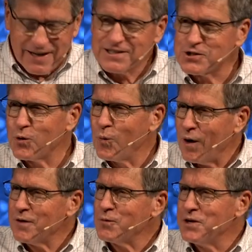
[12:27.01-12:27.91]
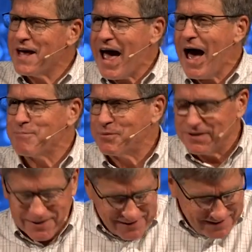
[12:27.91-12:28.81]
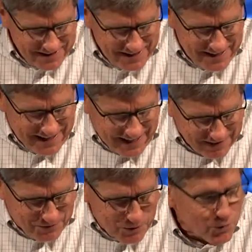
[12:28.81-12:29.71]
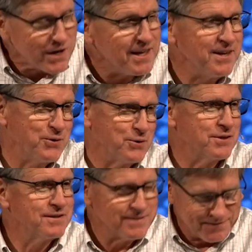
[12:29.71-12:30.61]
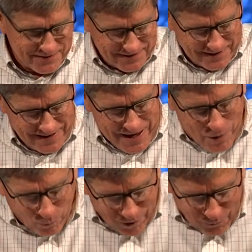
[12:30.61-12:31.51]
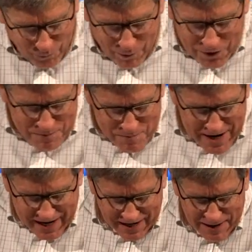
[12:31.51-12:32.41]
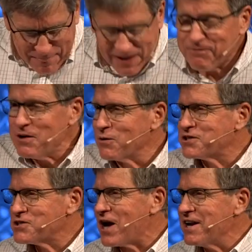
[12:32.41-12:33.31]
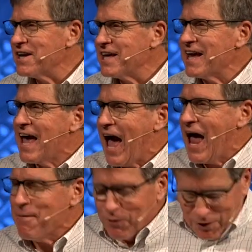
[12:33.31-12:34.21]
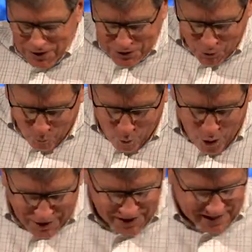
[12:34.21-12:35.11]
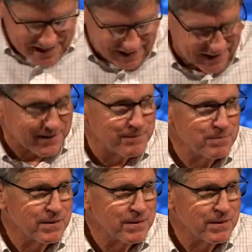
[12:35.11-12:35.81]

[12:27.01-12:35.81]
So, what would happen if he were healed? What, what would it mean if he were suddenly able to walk again,